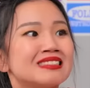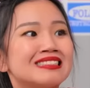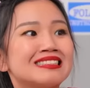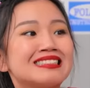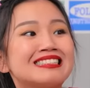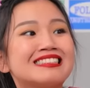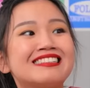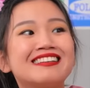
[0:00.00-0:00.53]

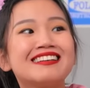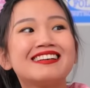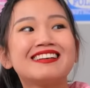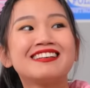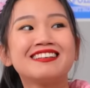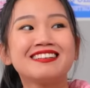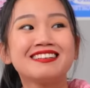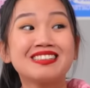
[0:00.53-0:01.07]

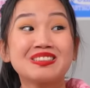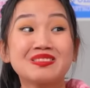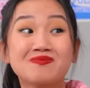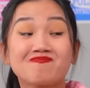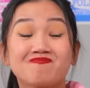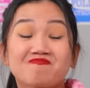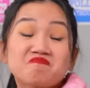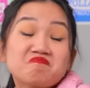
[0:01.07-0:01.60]
I've never seen
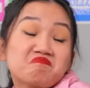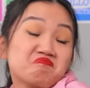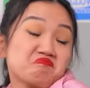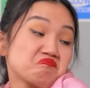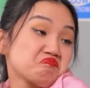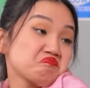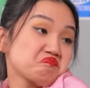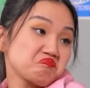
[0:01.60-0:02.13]
them
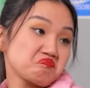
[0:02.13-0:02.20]
before.